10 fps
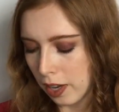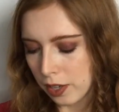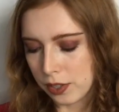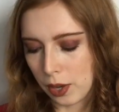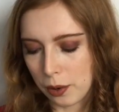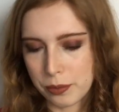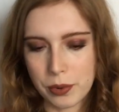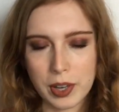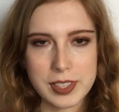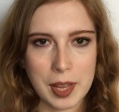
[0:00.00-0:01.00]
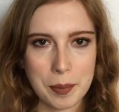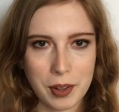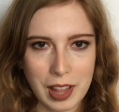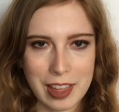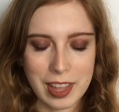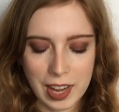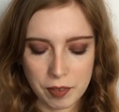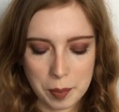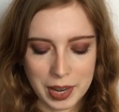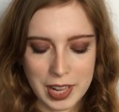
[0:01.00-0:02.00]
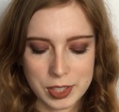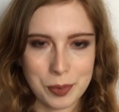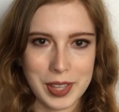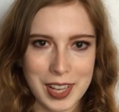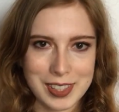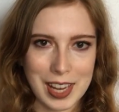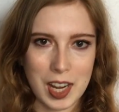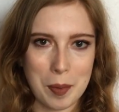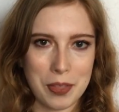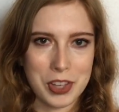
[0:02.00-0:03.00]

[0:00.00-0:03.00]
So for example, I think everybody gets really excited about the